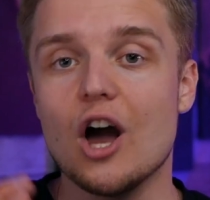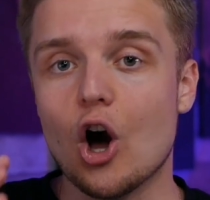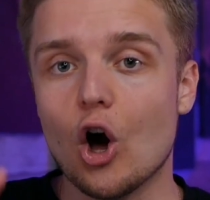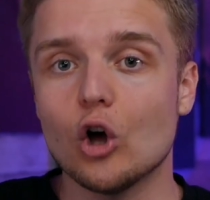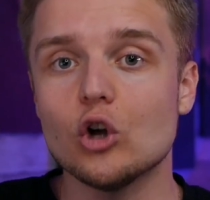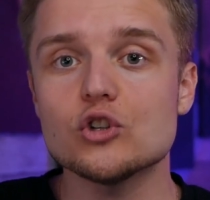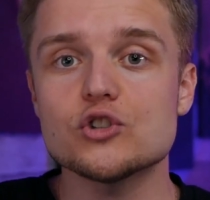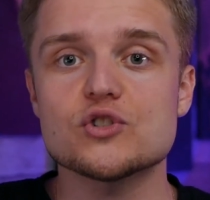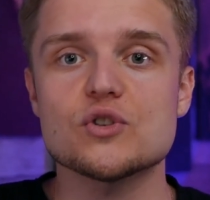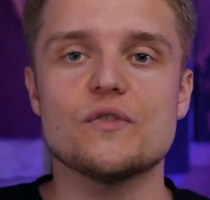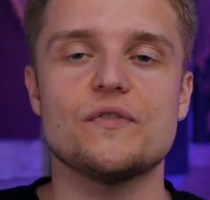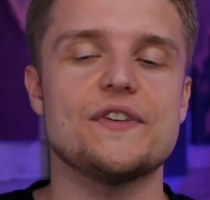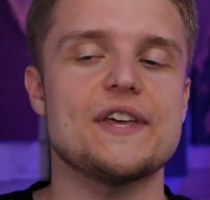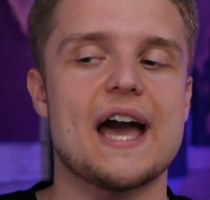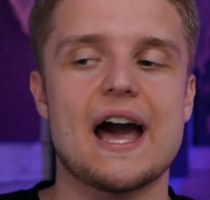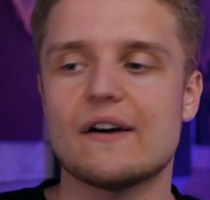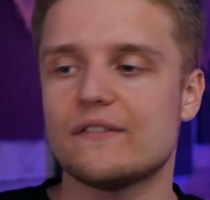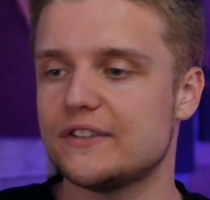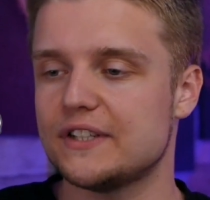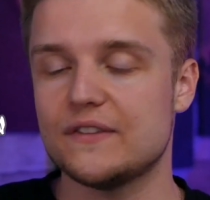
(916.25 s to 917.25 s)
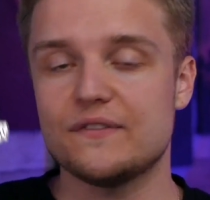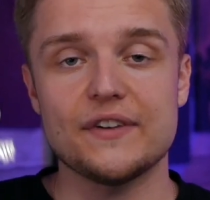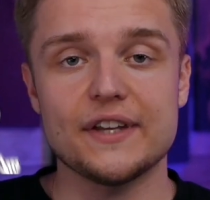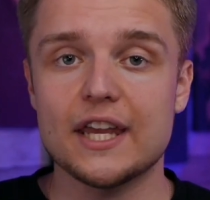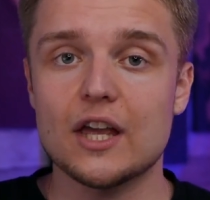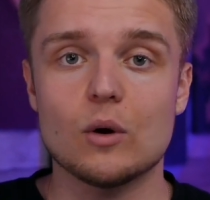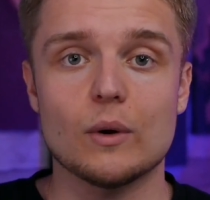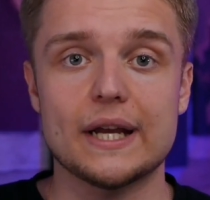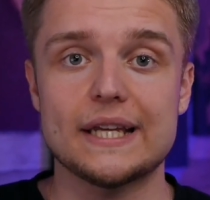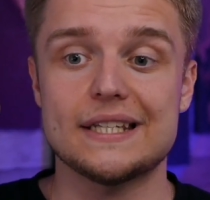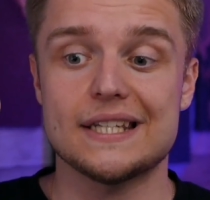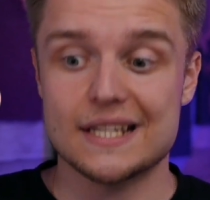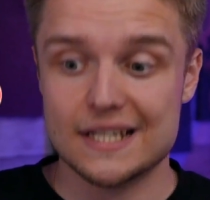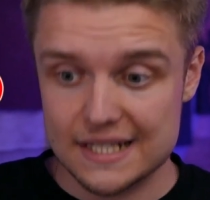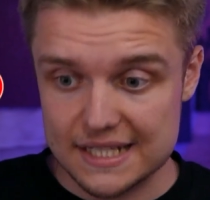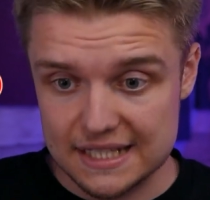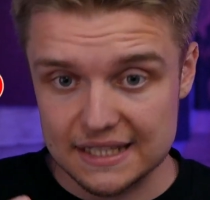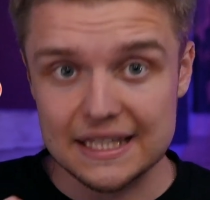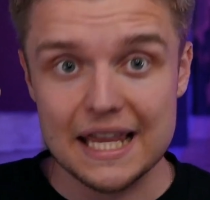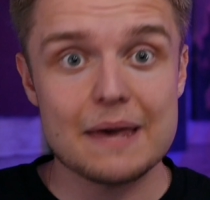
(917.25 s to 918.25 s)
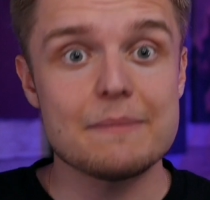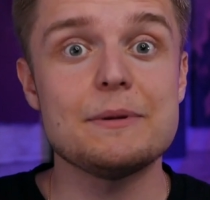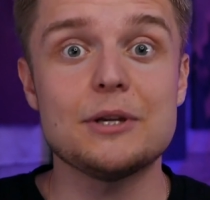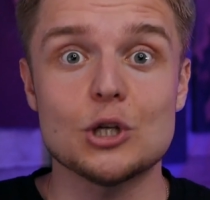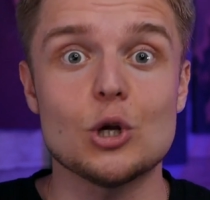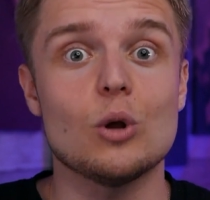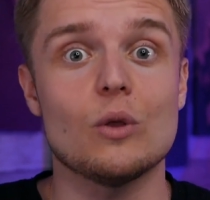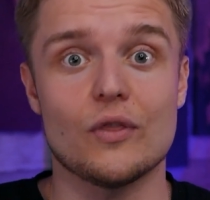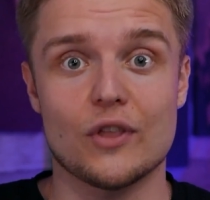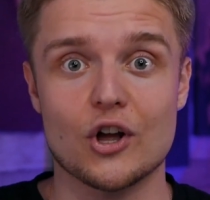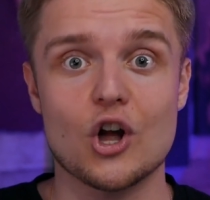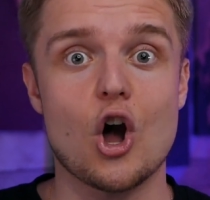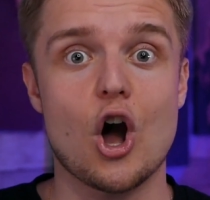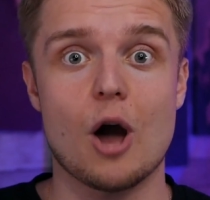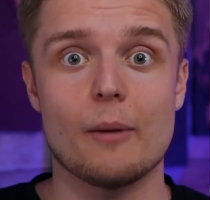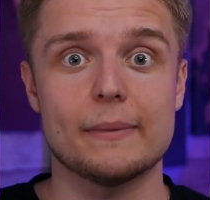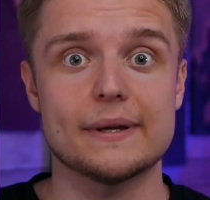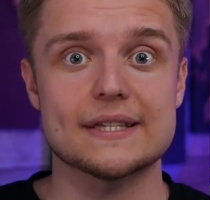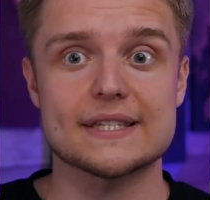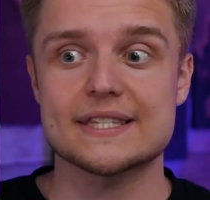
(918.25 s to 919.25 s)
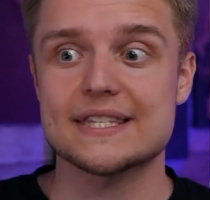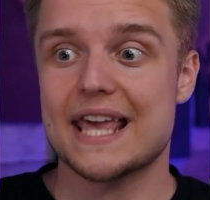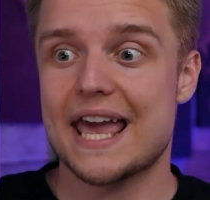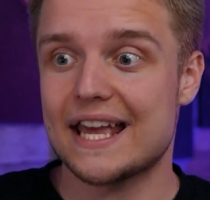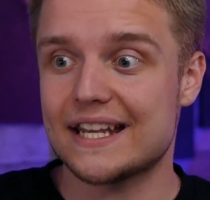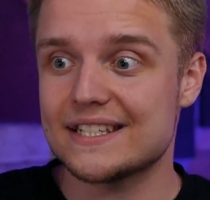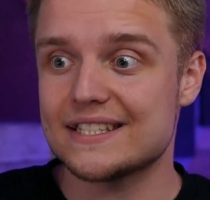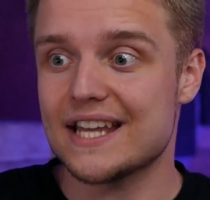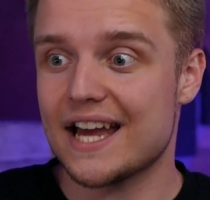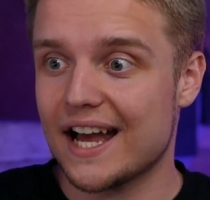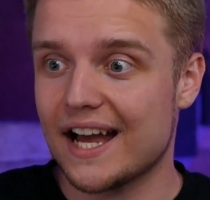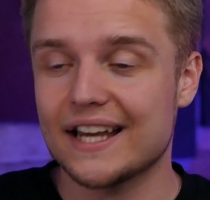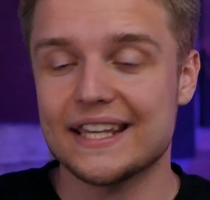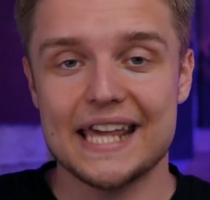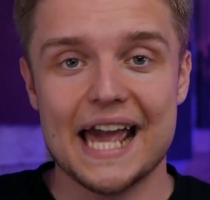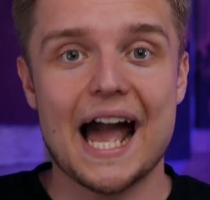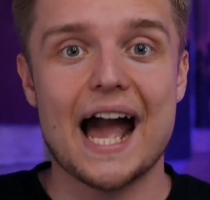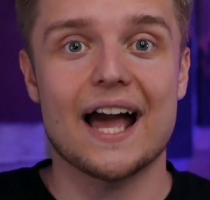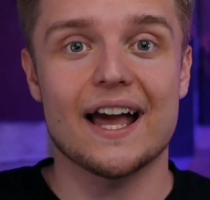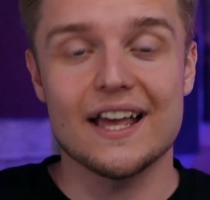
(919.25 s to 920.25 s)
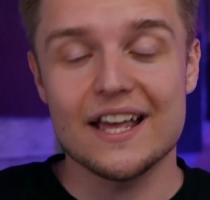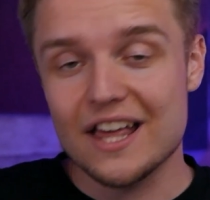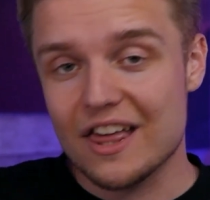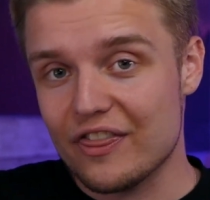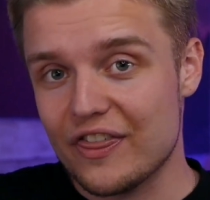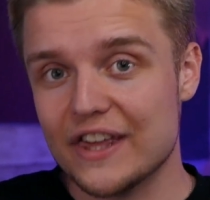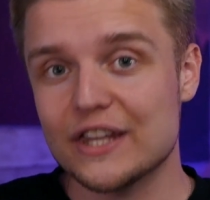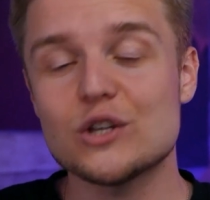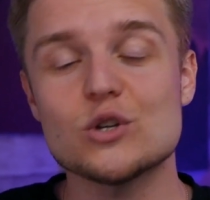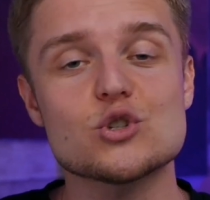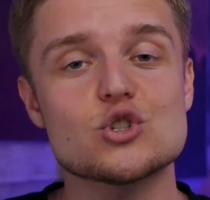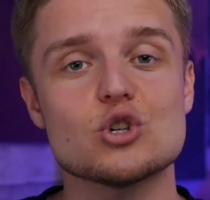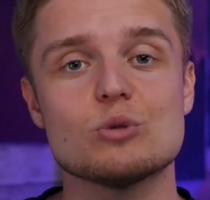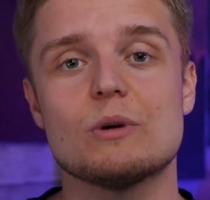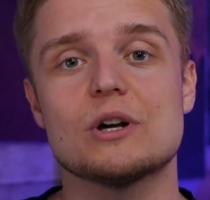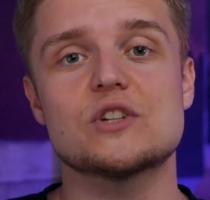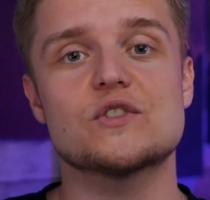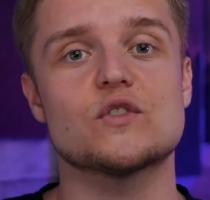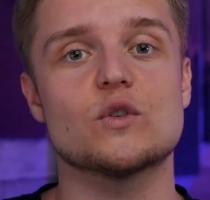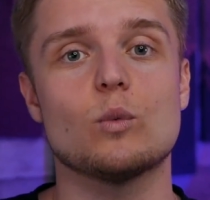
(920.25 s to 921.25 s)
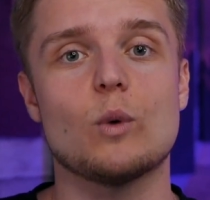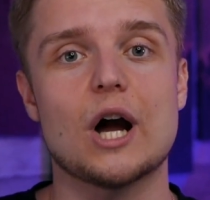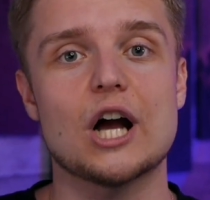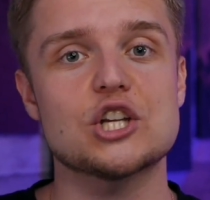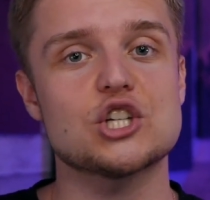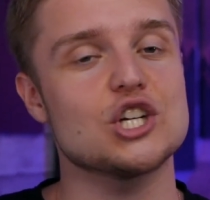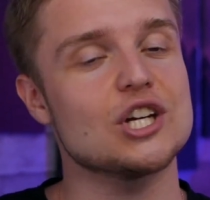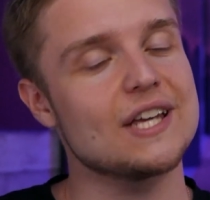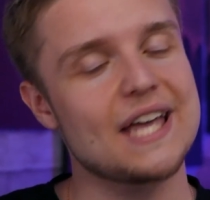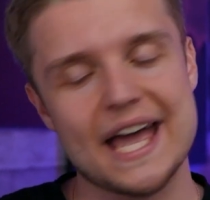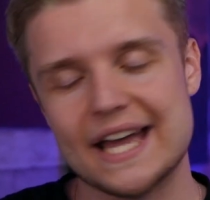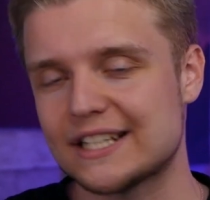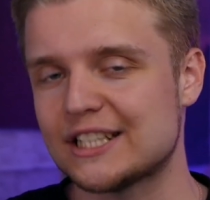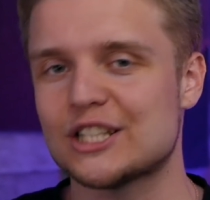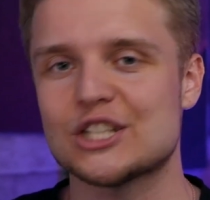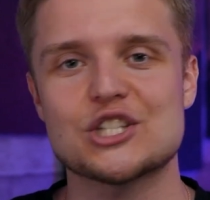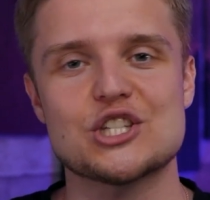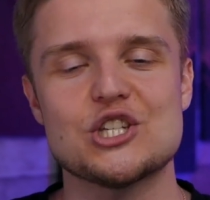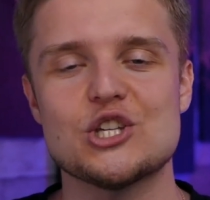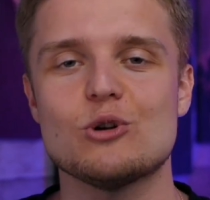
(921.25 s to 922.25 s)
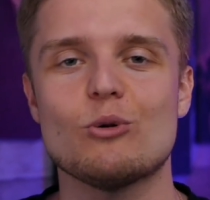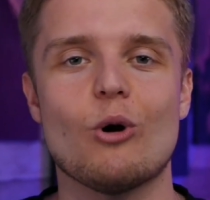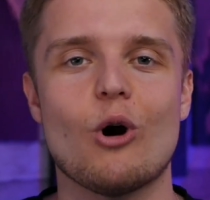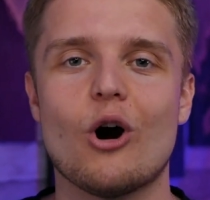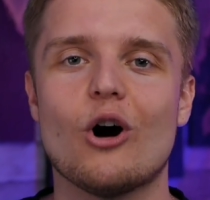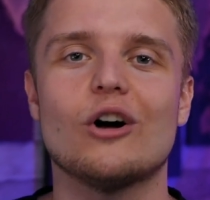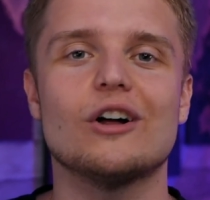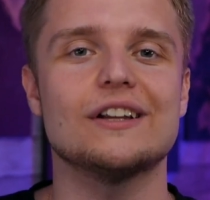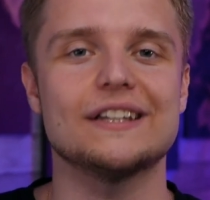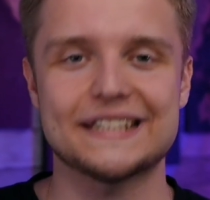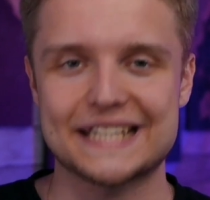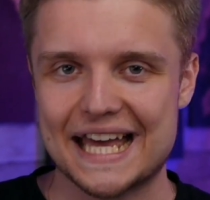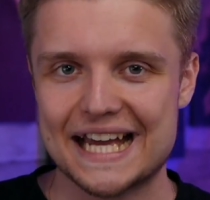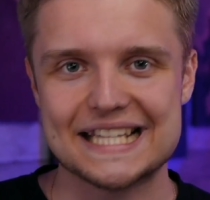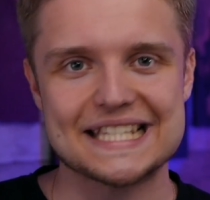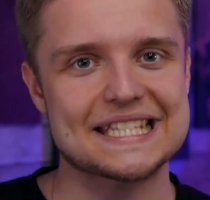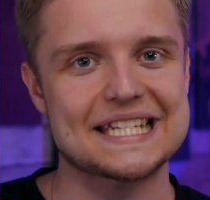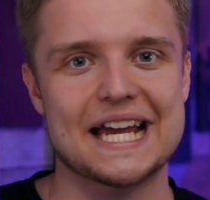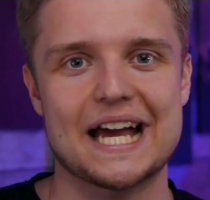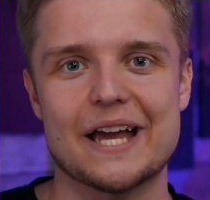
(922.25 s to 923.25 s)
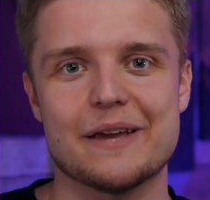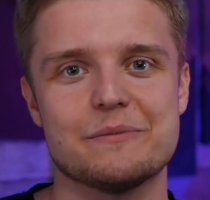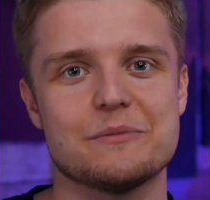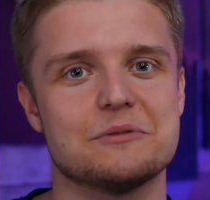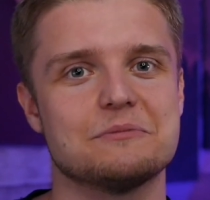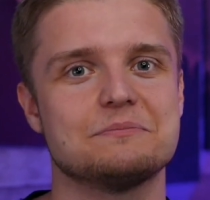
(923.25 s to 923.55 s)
Also, if you have any video ideas, let me know in the comments. And yeah, thank you so much for watching, and I'll see you all next time.